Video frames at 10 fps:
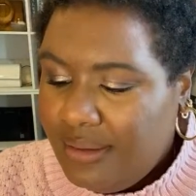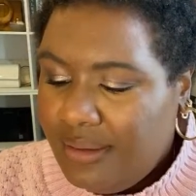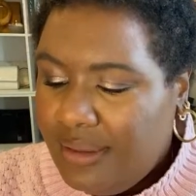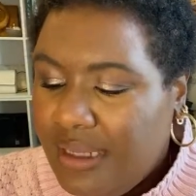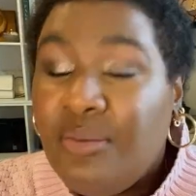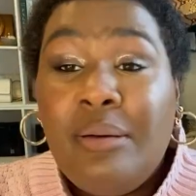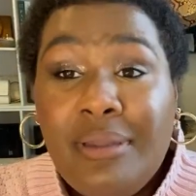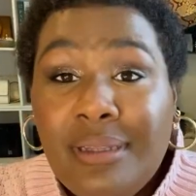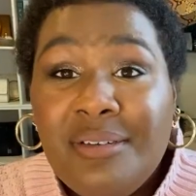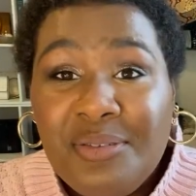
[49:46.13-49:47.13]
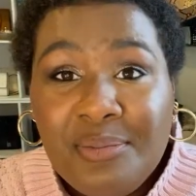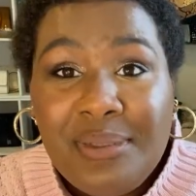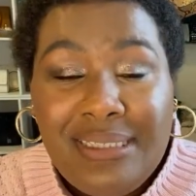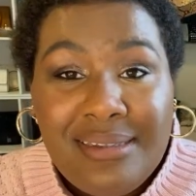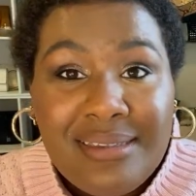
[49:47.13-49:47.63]
That's why we look for
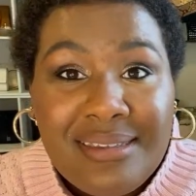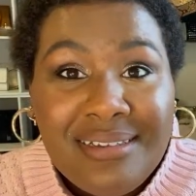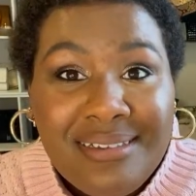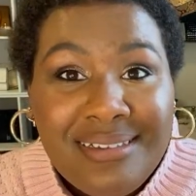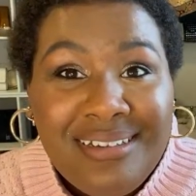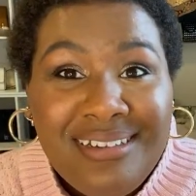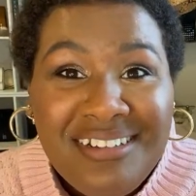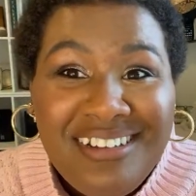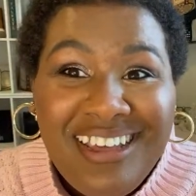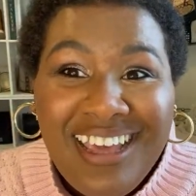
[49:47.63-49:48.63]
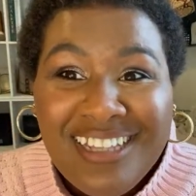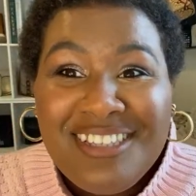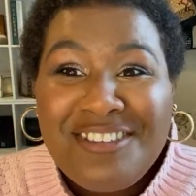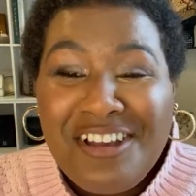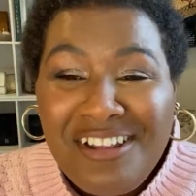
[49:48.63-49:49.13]
peace and
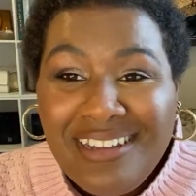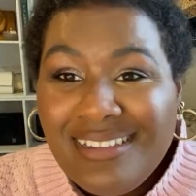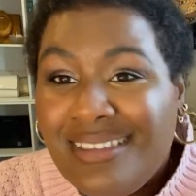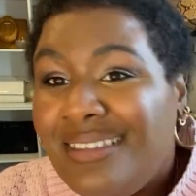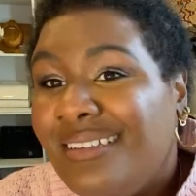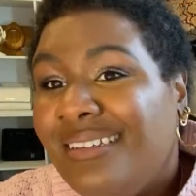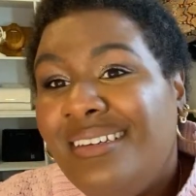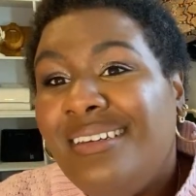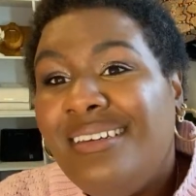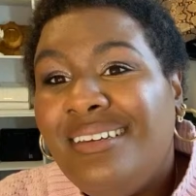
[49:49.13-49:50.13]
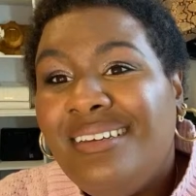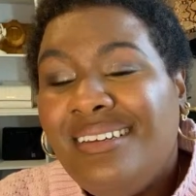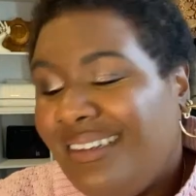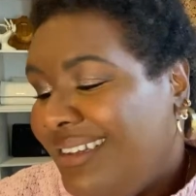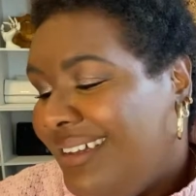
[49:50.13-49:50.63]
solace
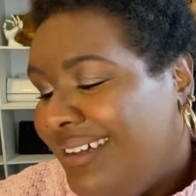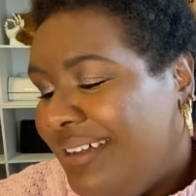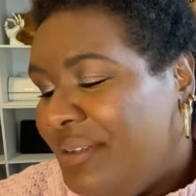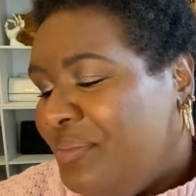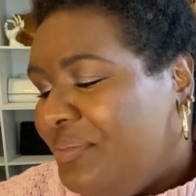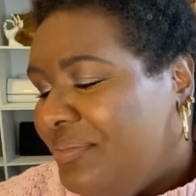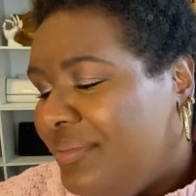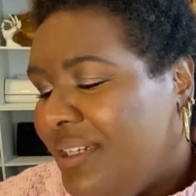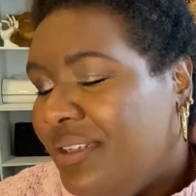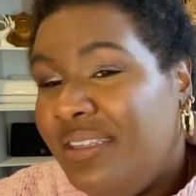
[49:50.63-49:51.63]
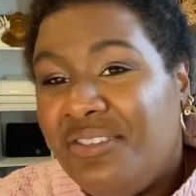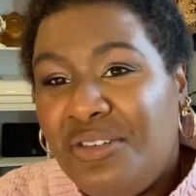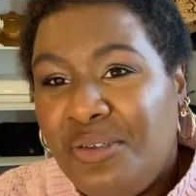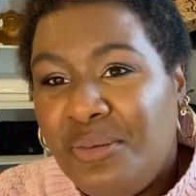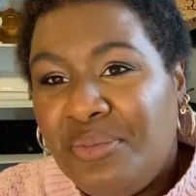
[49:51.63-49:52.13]
on these
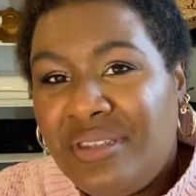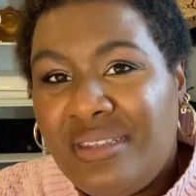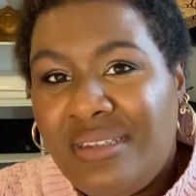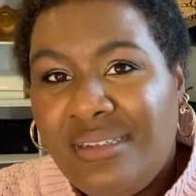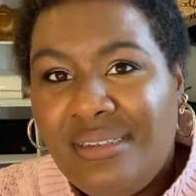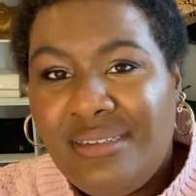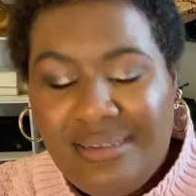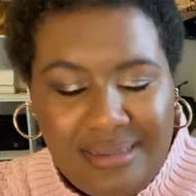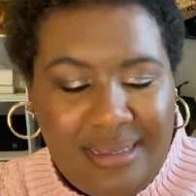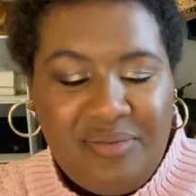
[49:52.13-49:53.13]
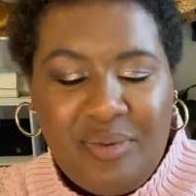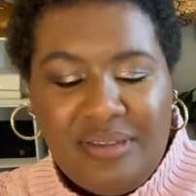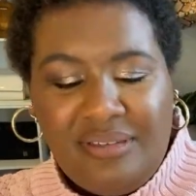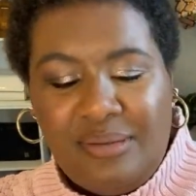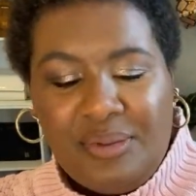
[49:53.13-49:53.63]
tubes, because I've been
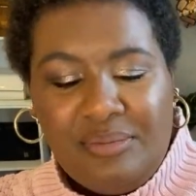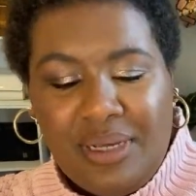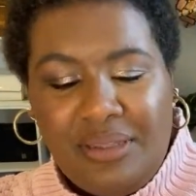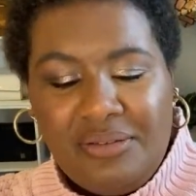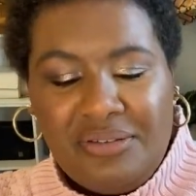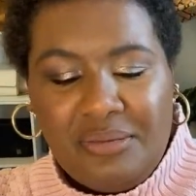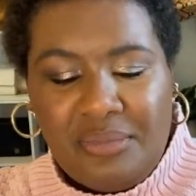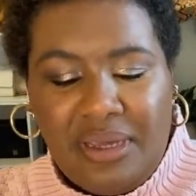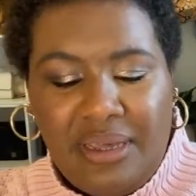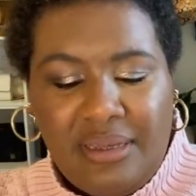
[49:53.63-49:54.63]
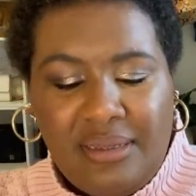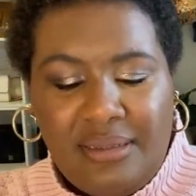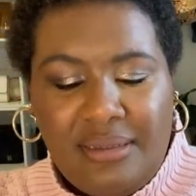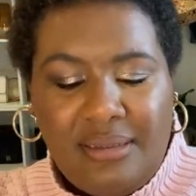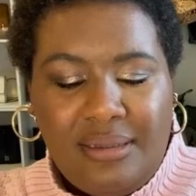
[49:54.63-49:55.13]
deep in my YouTube bag.
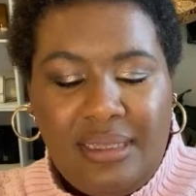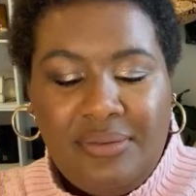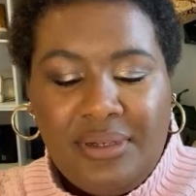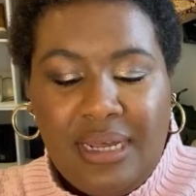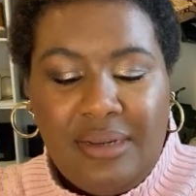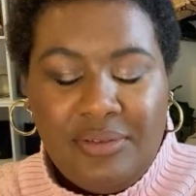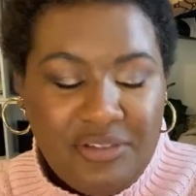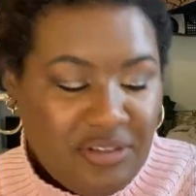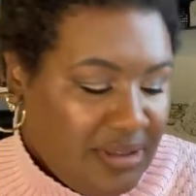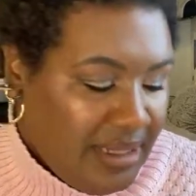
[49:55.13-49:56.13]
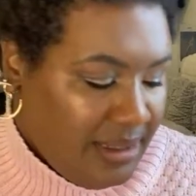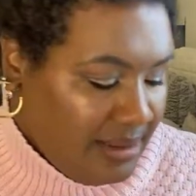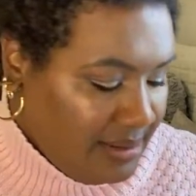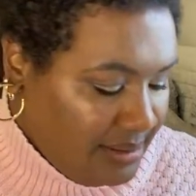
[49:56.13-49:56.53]
Even not even just like